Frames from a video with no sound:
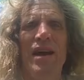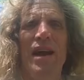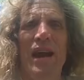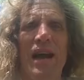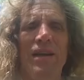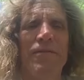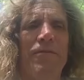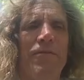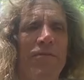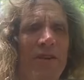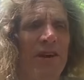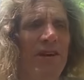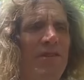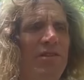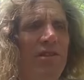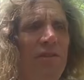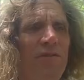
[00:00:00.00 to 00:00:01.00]
I have
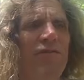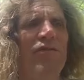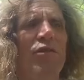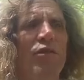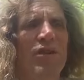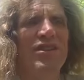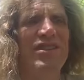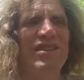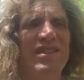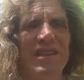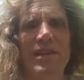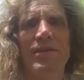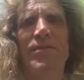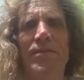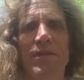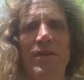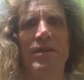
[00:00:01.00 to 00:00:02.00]
felt the force
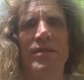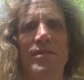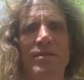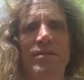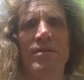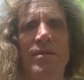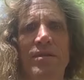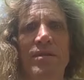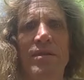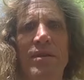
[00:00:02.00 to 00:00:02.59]
difference